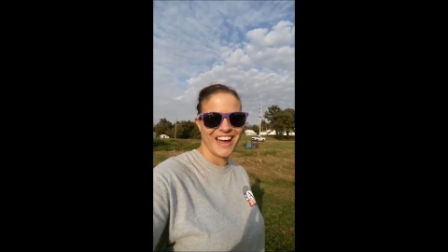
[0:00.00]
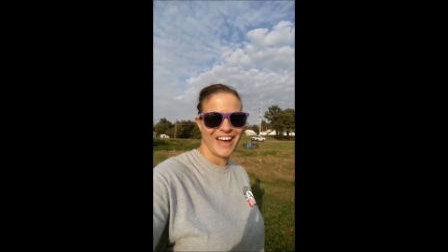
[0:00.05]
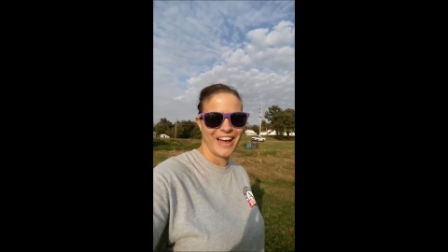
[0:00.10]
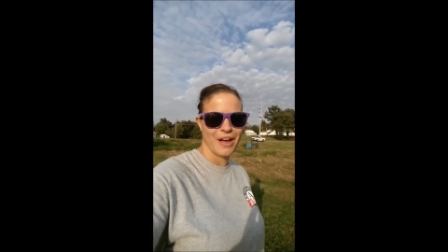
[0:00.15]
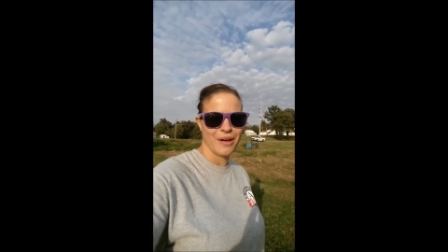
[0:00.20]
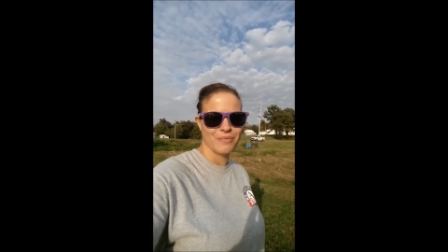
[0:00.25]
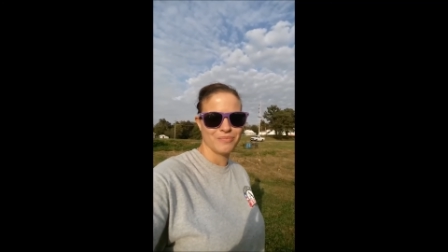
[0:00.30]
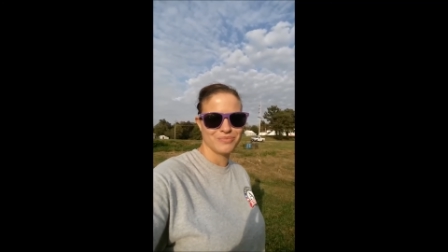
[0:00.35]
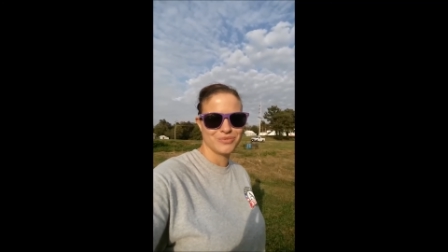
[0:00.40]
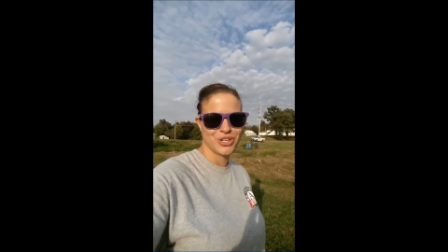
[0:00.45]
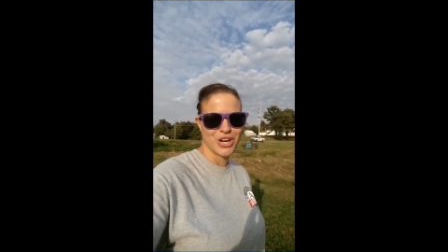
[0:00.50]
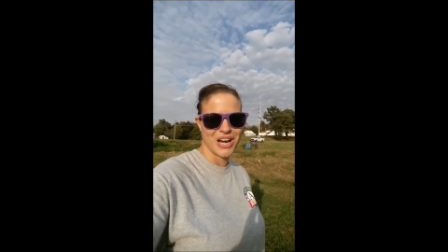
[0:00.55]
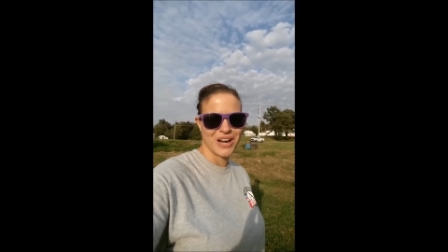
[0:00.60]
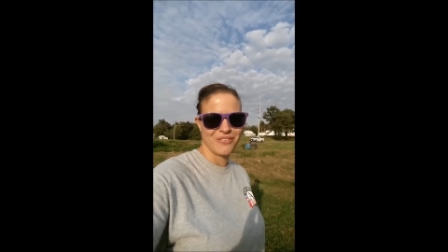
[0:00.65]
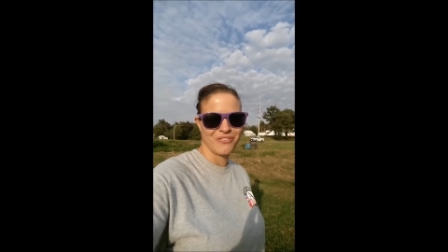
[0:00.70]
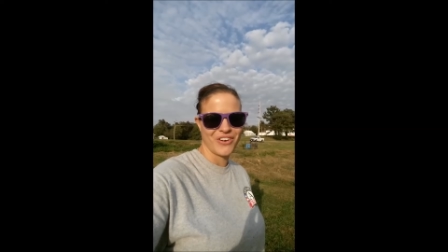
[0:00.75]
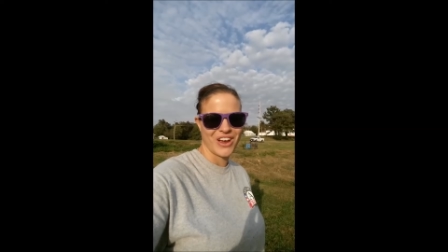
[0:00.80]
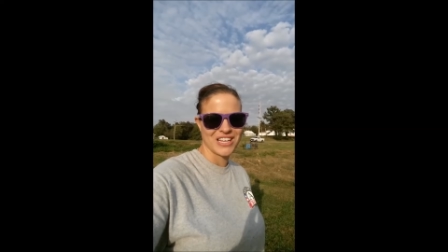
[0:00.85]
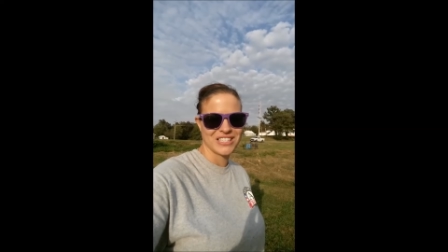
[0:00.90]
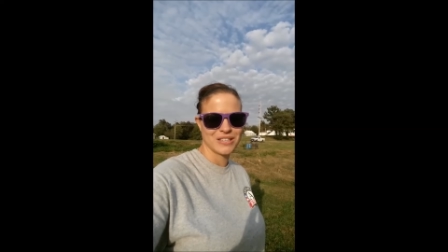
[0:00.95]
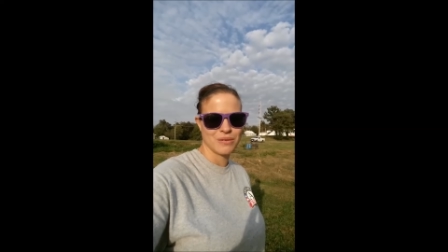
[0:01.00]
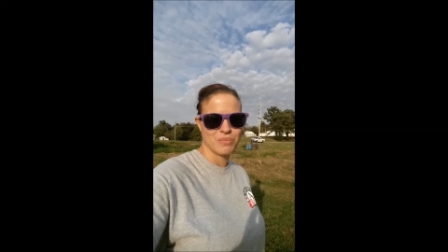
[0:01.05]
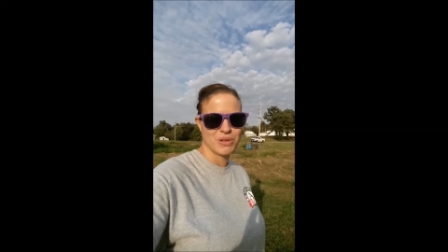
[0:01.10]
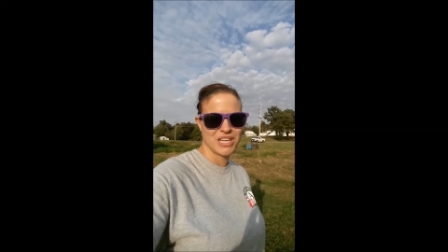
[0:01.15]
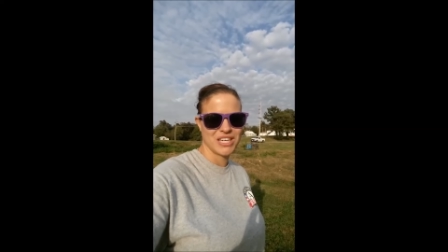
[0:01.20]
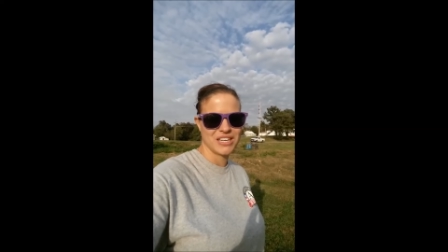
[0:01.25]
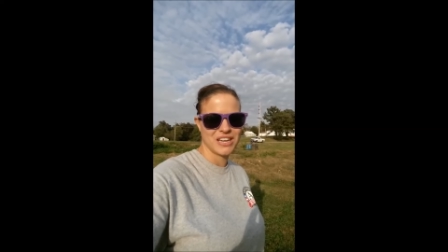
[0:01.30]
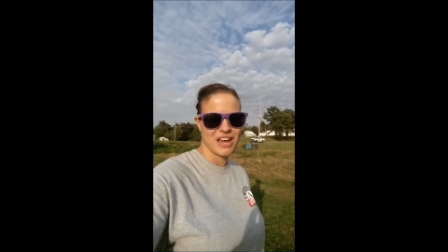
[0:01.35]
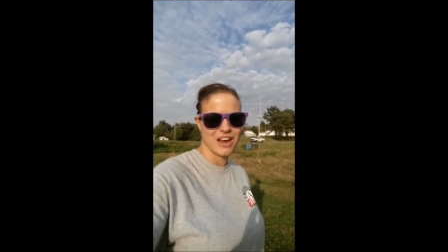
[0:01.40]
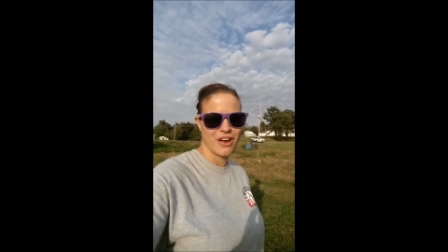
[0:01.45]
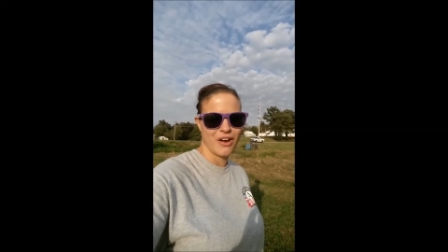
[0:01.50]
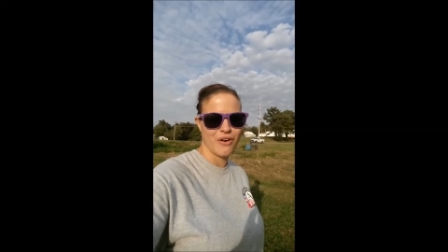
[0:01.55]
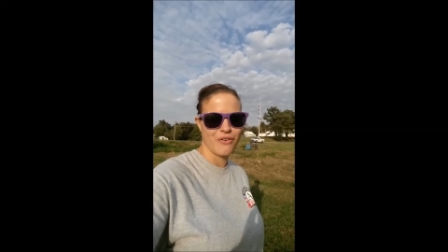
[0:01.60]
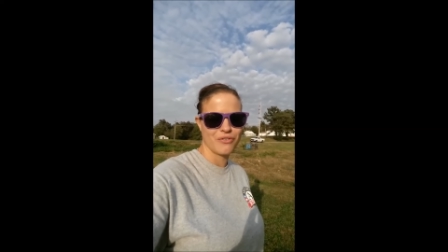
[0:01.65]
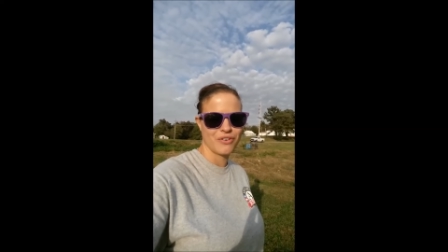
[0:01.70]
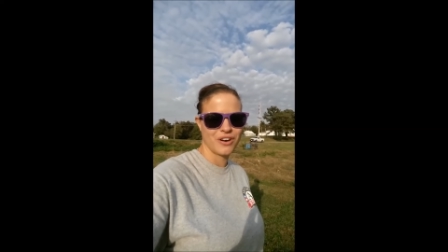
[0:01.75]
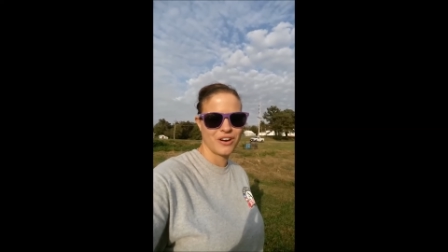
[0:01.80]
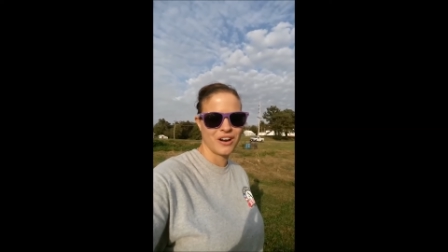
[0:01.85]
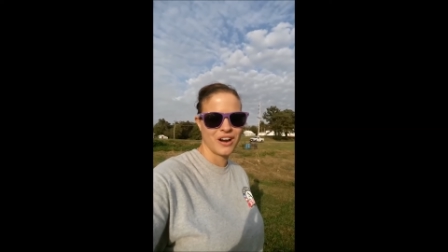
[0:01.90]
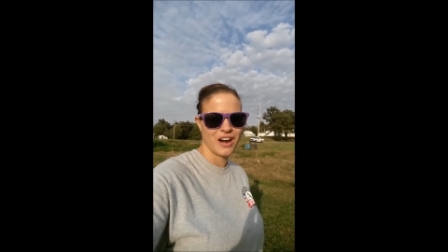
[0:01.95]
Um, trying to find somebody to take
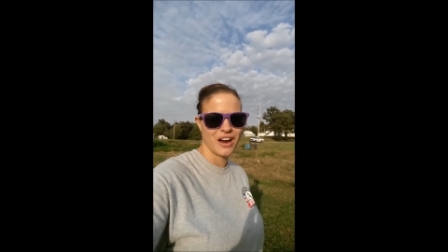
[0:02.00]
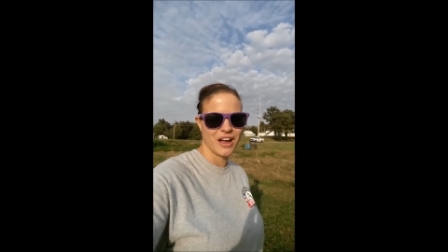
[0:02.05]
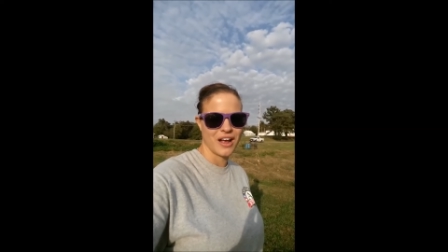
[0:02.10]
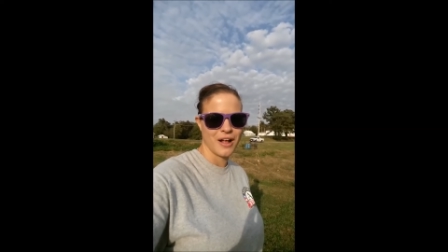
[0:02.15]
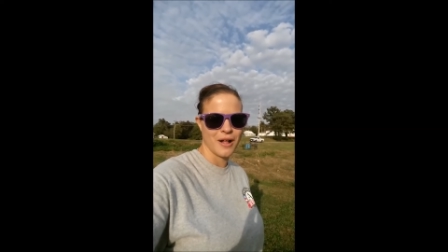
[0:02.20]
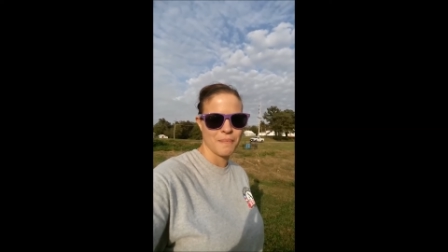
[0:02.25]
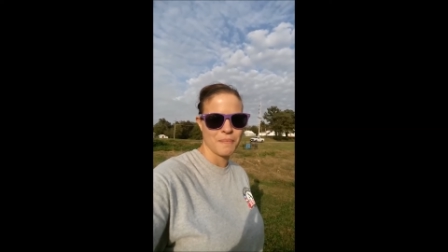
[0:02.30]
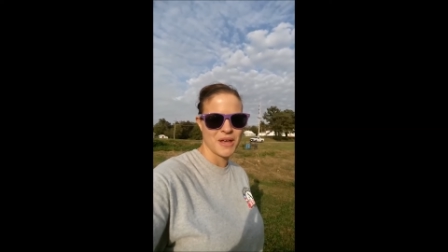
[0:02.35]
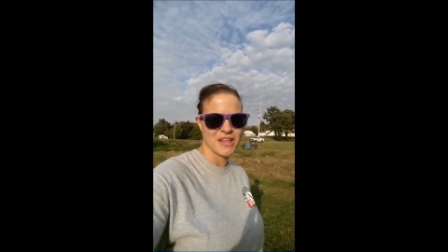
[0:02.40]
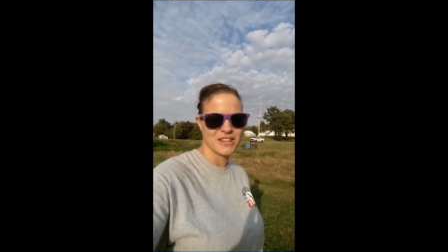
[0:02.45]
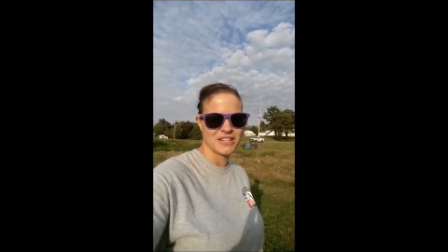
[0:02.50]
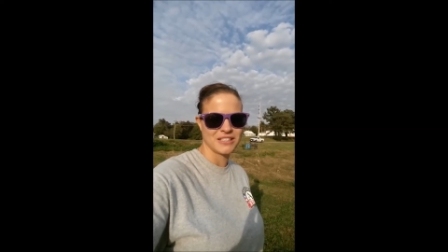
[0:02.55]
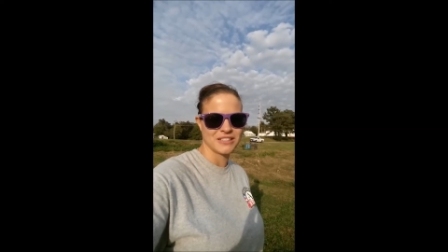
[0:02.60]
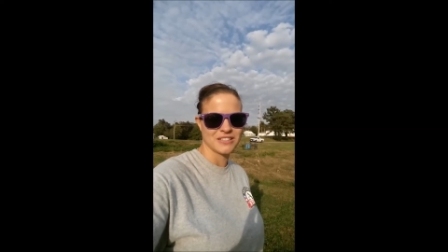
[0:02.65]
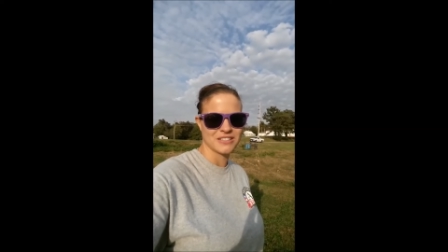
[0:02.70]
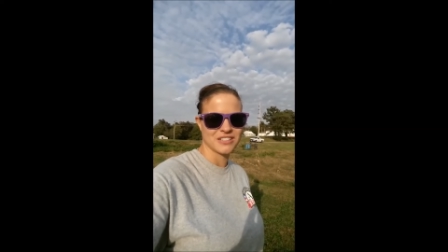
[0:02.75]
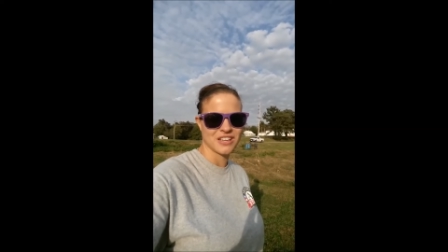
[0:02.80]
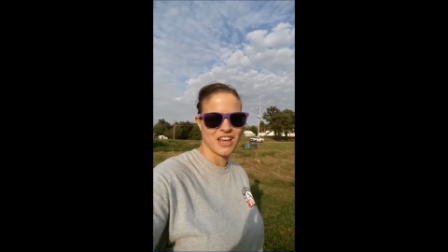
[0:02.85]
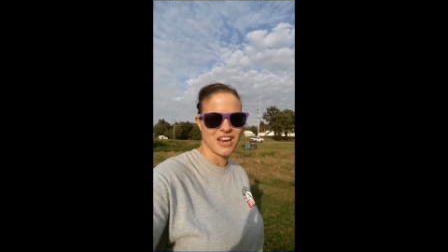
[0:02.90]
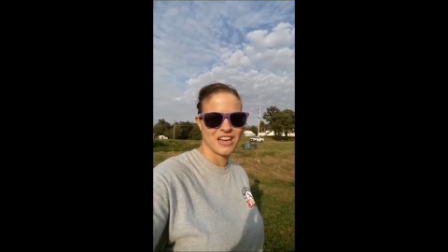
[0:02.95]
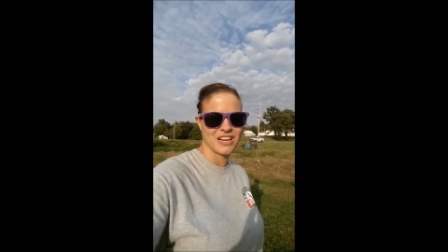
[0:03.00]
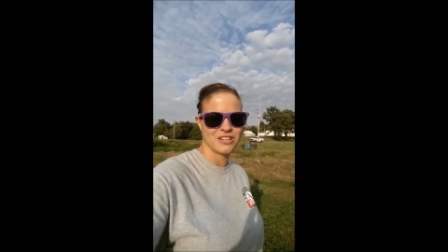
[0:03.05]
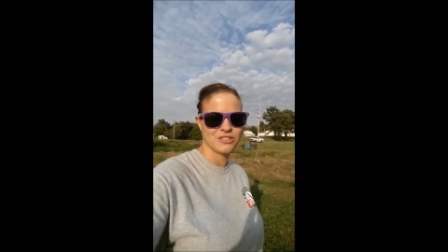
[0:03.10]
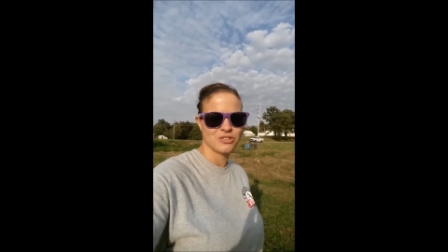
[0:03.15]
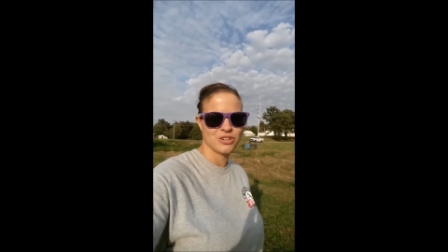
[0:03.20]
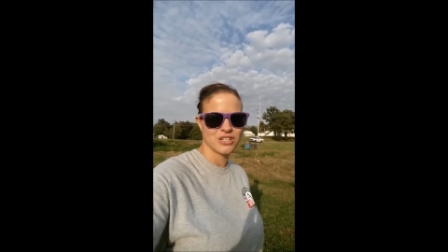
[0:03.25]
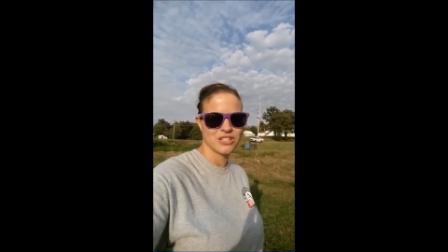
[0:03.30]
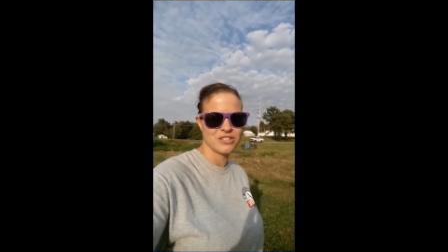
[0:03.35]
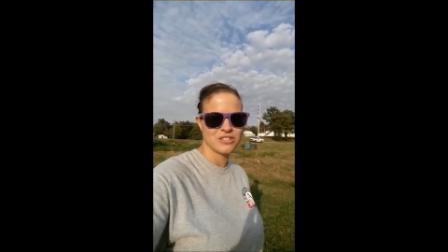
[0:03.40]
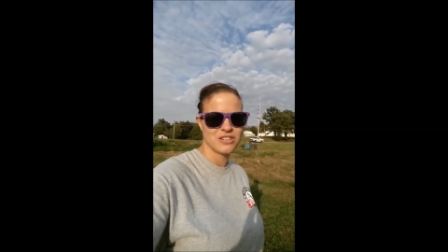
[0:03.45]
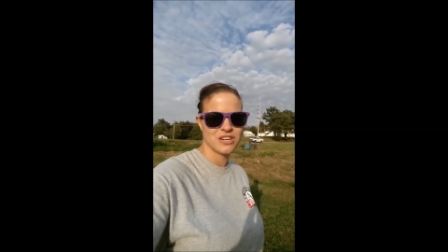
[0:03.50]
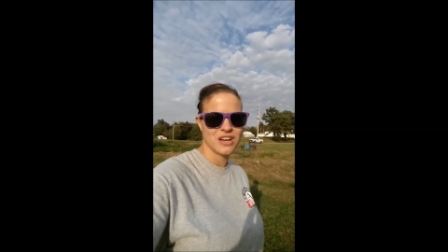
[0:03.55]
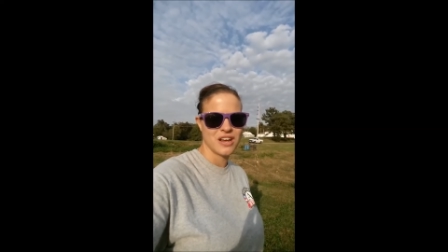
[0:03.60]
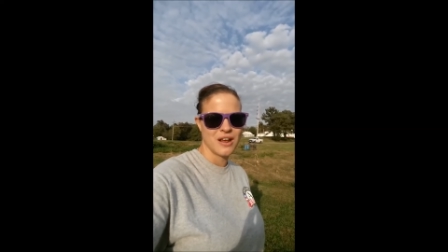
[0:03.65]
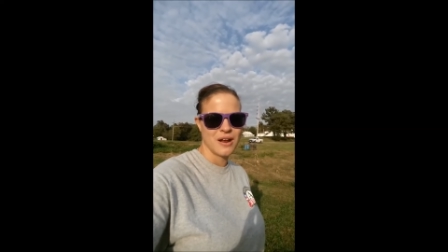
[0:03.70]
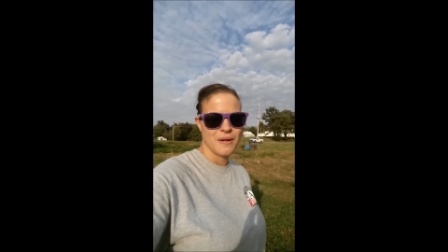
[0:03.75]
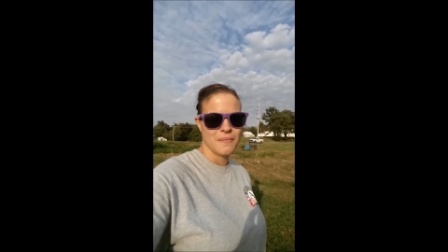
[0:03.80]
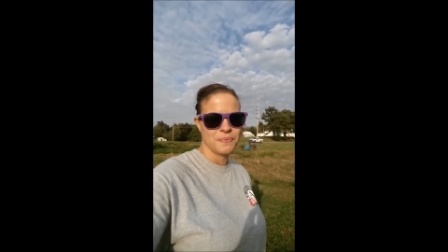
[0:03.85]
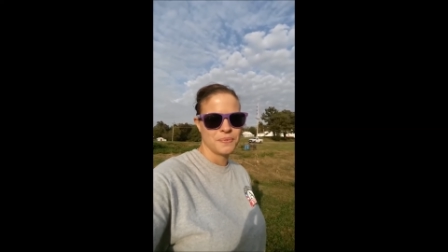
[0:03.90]
over. Um, I think there's a lot of interest.